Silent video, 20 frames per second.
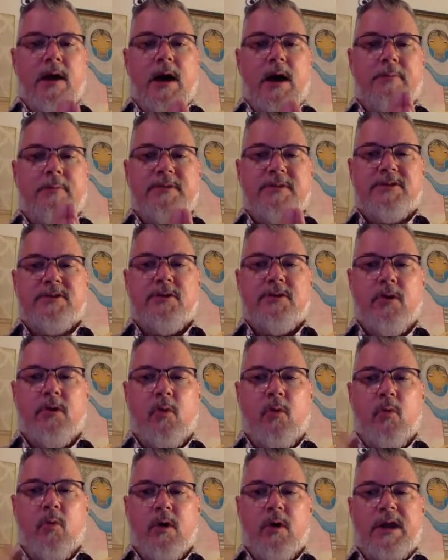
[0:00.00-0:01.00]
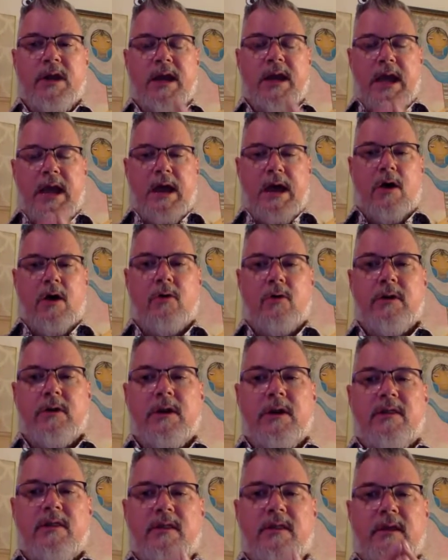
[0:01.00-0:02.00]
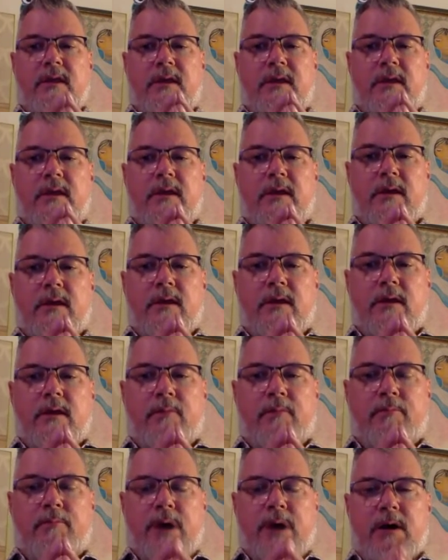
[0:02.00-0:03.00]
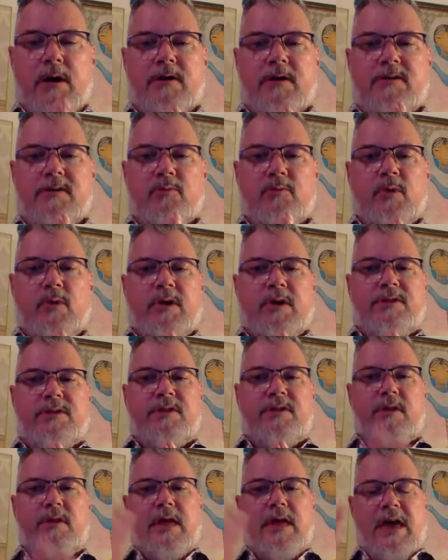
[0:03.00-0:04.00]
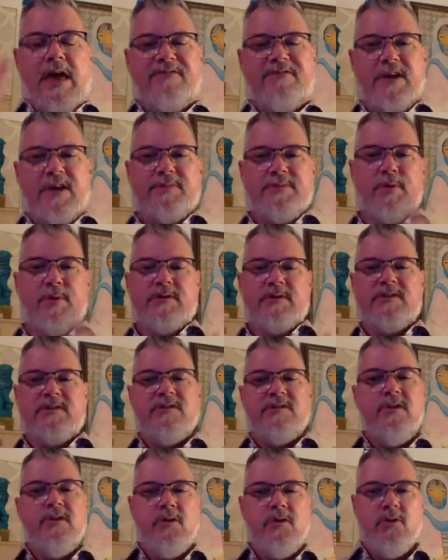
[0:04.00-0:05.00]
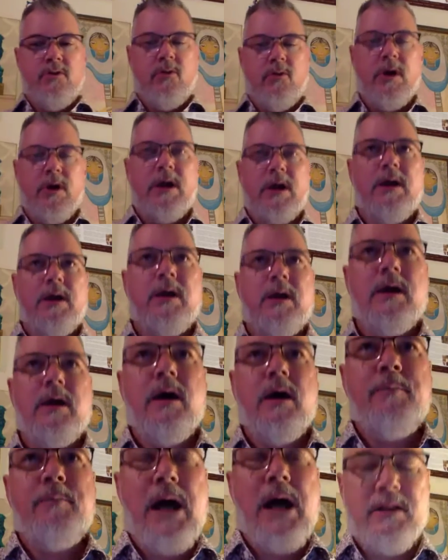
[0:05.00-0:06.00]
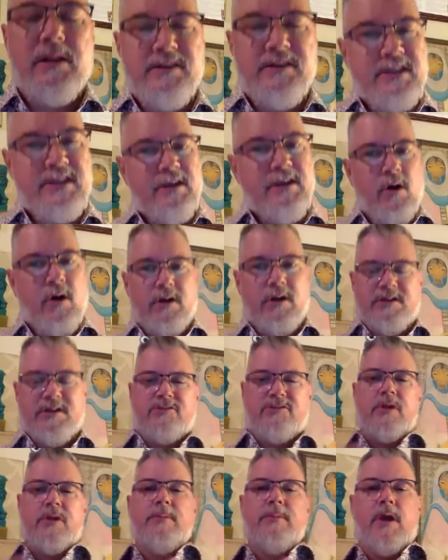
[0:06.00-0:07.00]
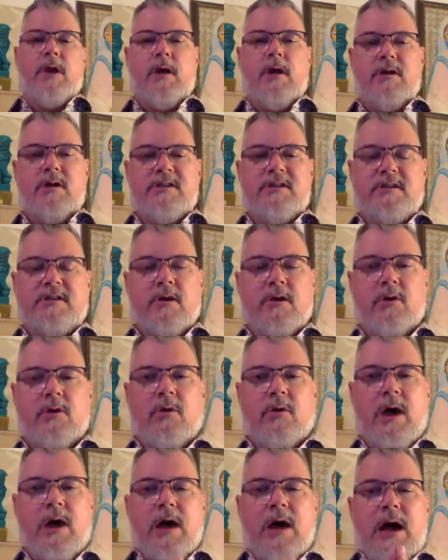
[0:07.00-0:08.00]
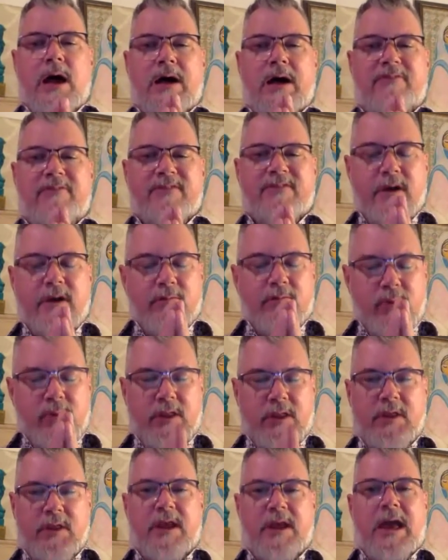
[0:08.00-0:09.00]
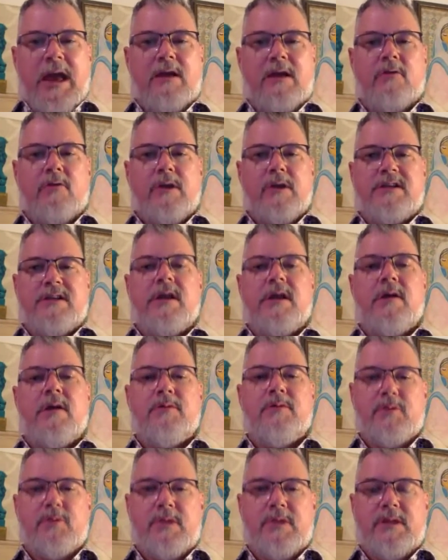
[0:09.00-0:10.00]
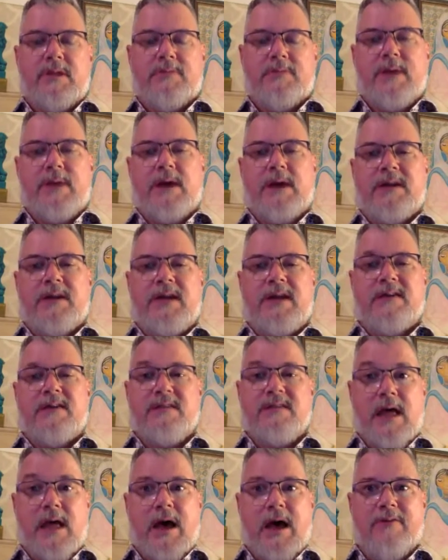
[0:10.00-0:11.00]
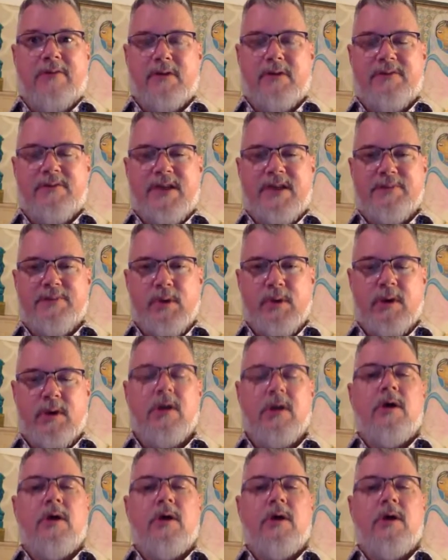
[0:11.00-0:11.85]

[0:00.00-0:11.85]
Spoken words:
I'm still working out the bugs with Facebook's new policy on StreamYard. So I've really had a great time doing these podcasts live on Facebook